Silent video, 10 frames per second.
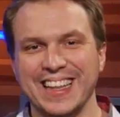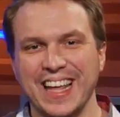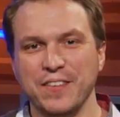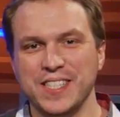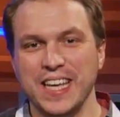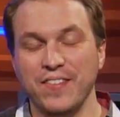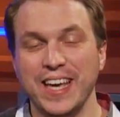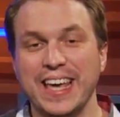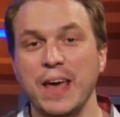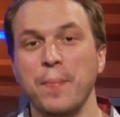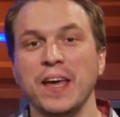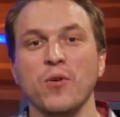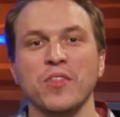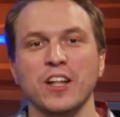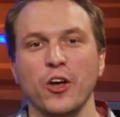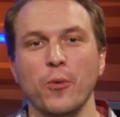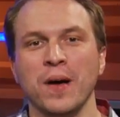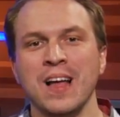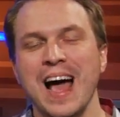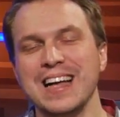Leafs TV, keeping you in the loop
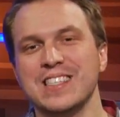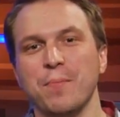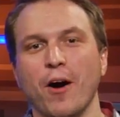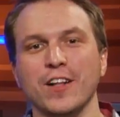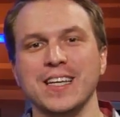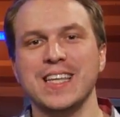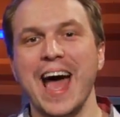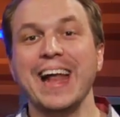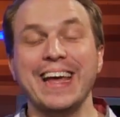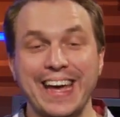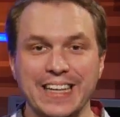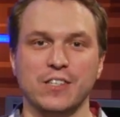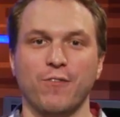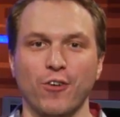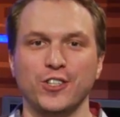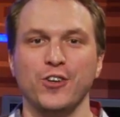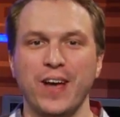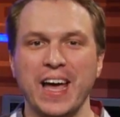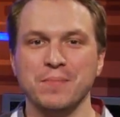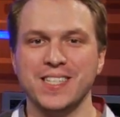as the Marlies head east for a
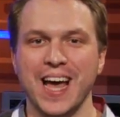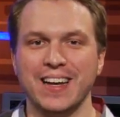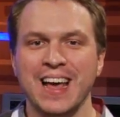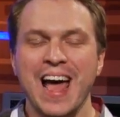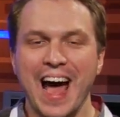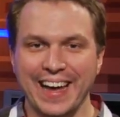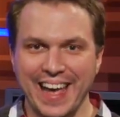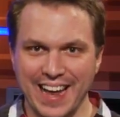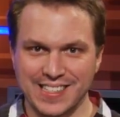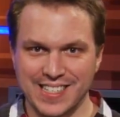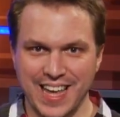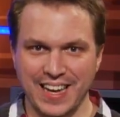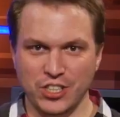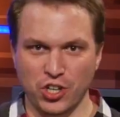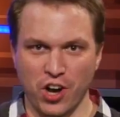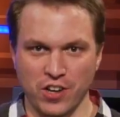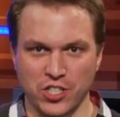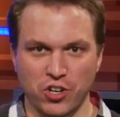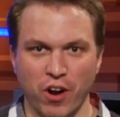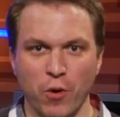two-game set against St. John's.
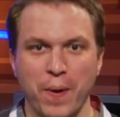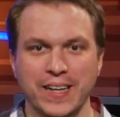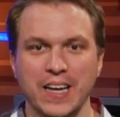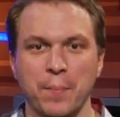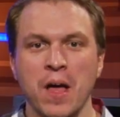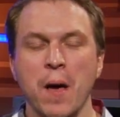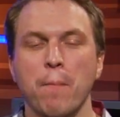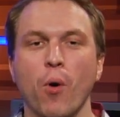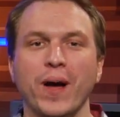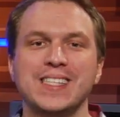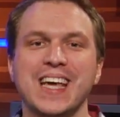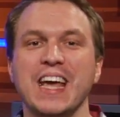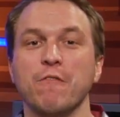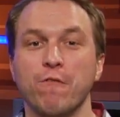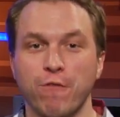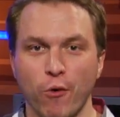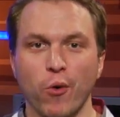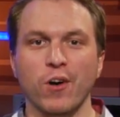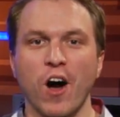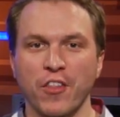Toronto picked up points in
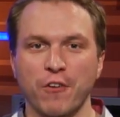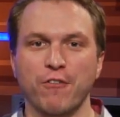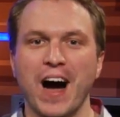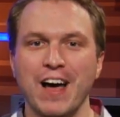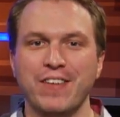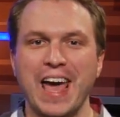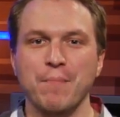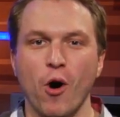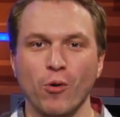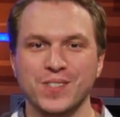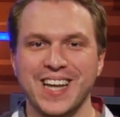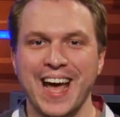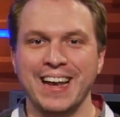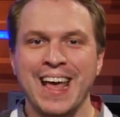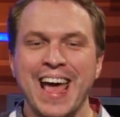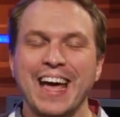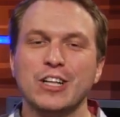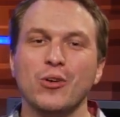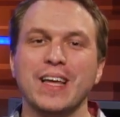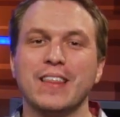four on their five-game homestand,
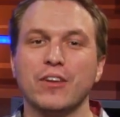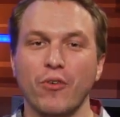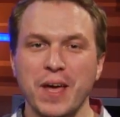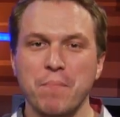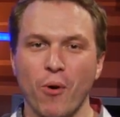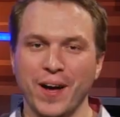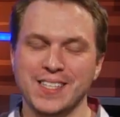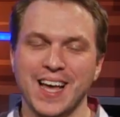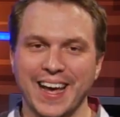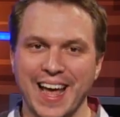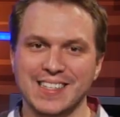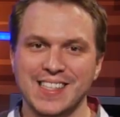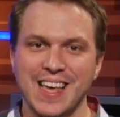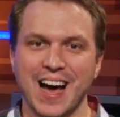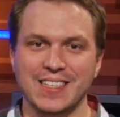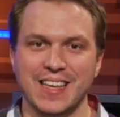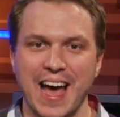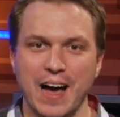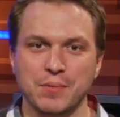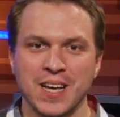including 3 points against the Ice
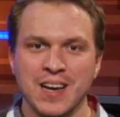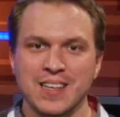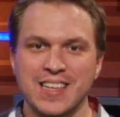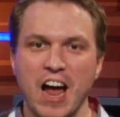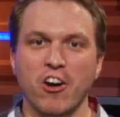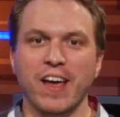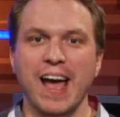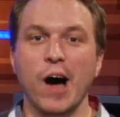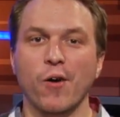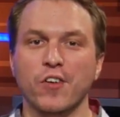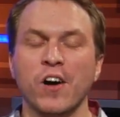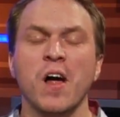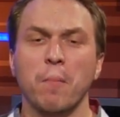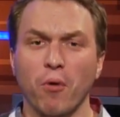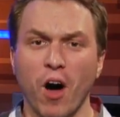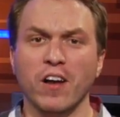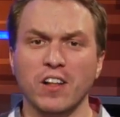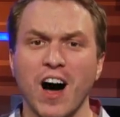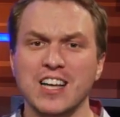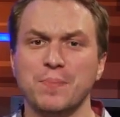Caps. Saturday, however, brought a
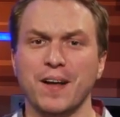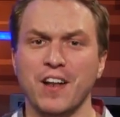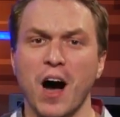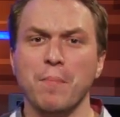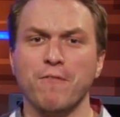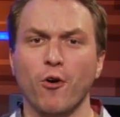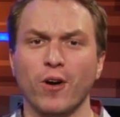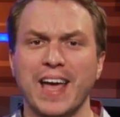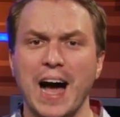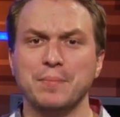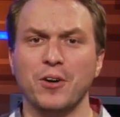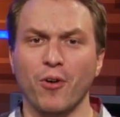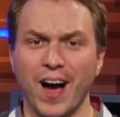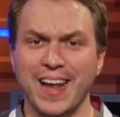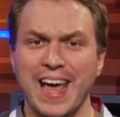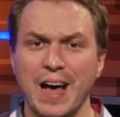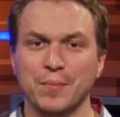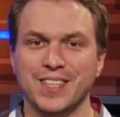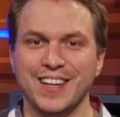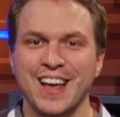loss, but not before Captain Ryan
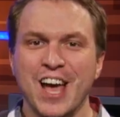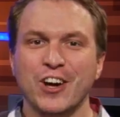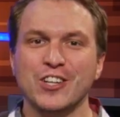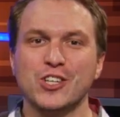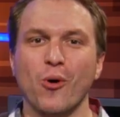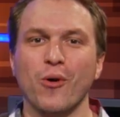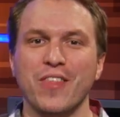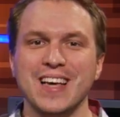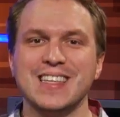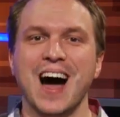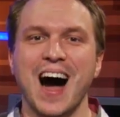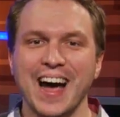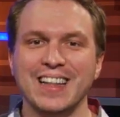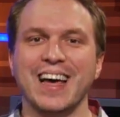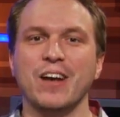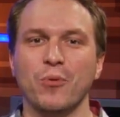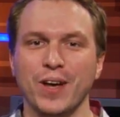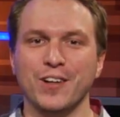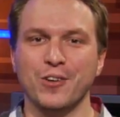Hamilton could score this highlight reel